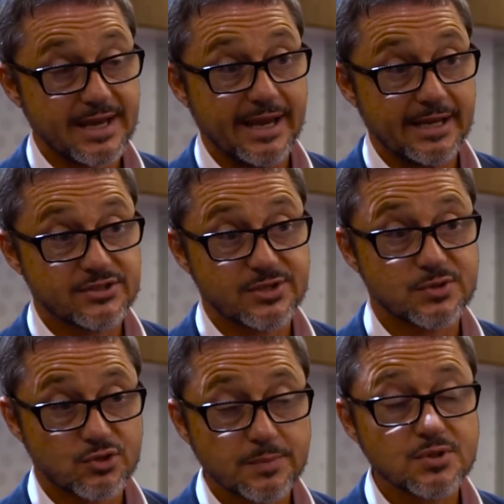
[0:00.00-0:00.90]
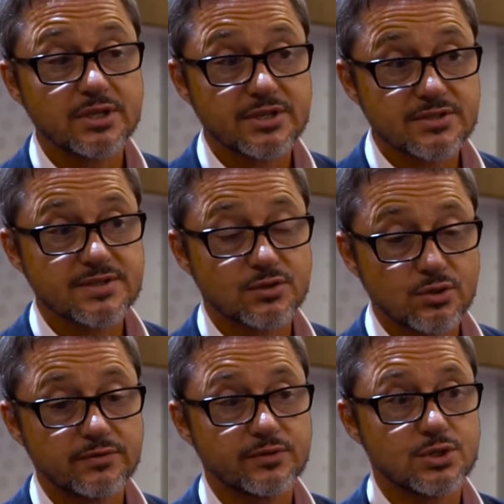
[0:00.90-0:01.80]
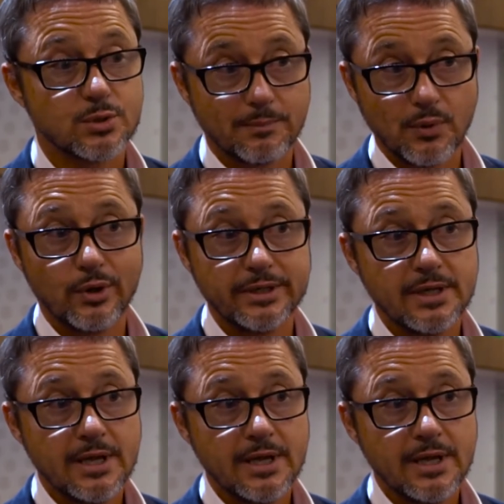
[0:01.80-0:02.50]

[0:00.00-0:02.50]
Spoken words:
and subscription is good to a point,